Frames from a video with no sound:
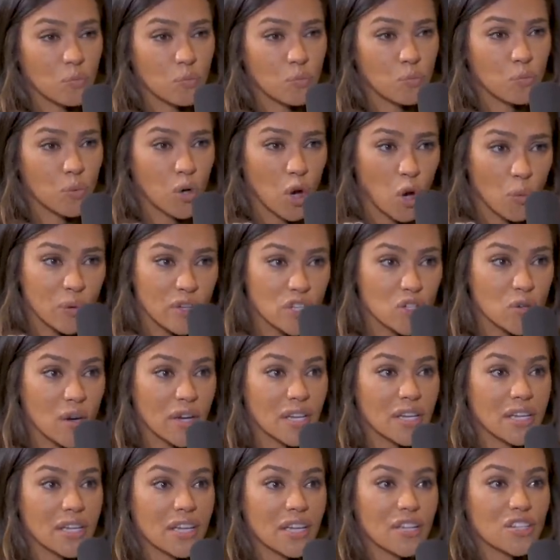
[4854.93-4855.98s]
we're always
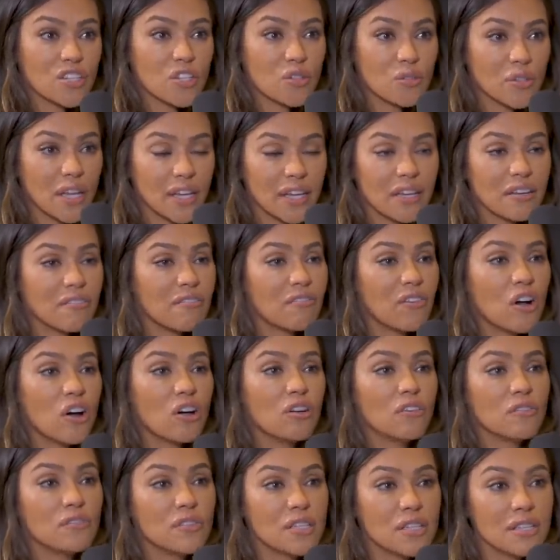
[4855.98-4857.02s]
trying to get to like an
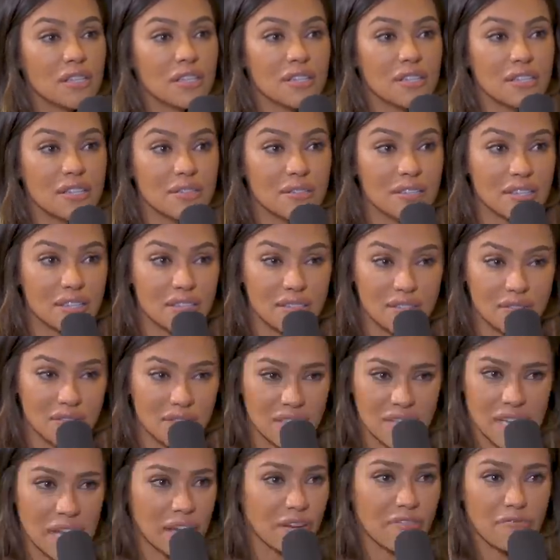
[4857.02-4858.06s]
evolved
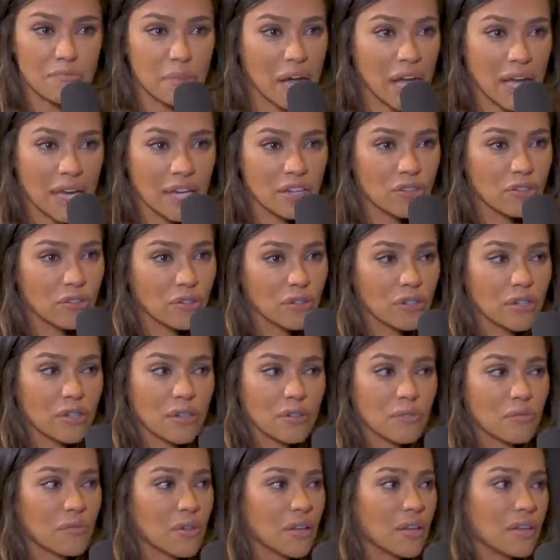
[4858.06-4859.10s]
state of mind or
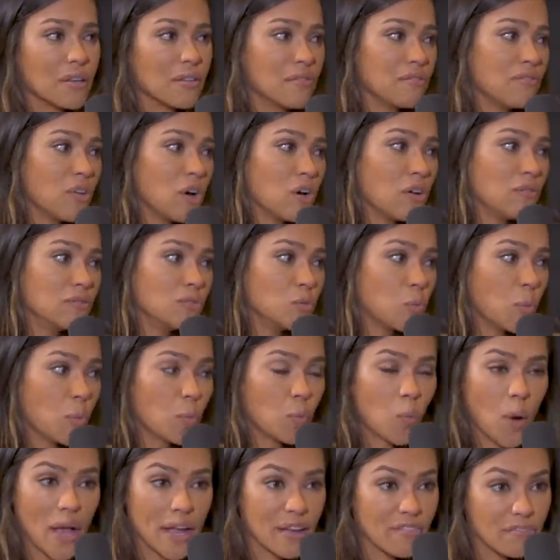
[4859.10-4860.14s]
a evolved
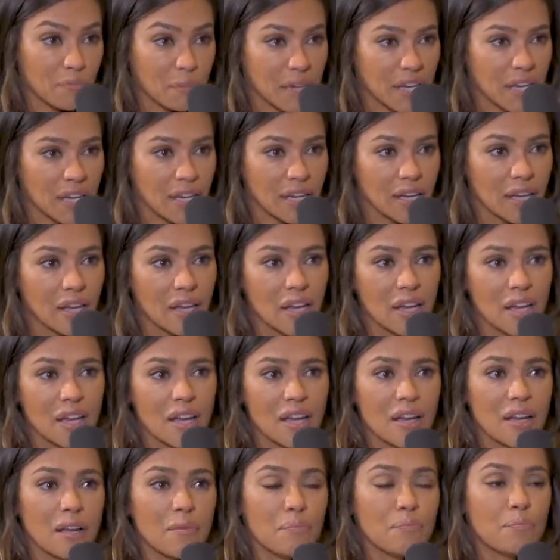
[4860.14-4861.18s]
way of being.
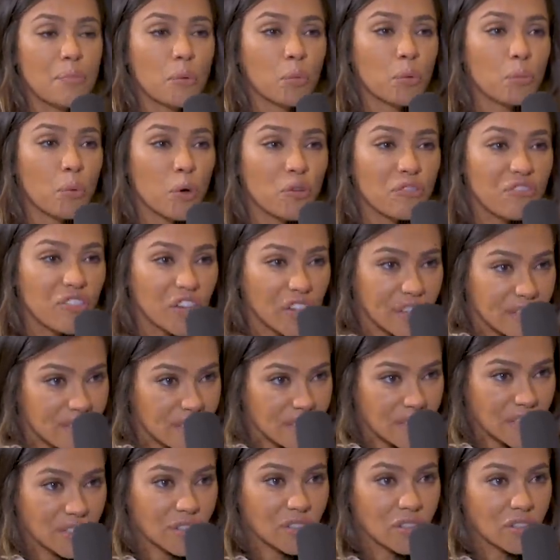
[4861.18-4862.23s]
But we're both very
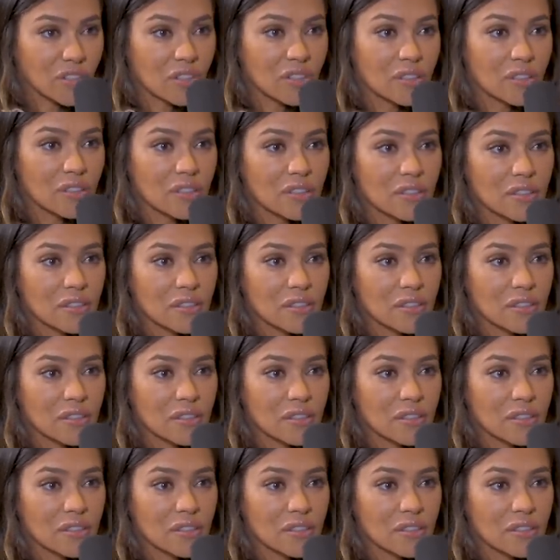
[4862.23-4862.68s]
cynical.